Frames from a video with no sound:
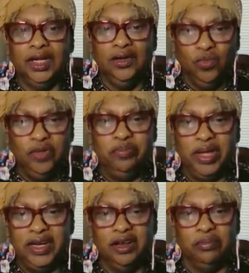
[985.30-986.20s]
We've
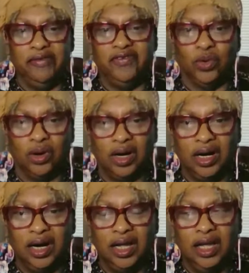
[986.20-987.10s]
been here before.
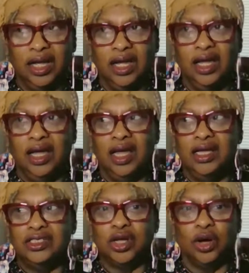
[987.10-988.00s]

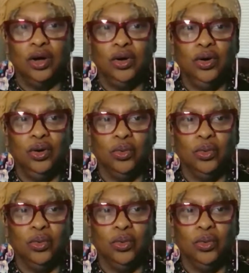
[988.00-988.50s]
So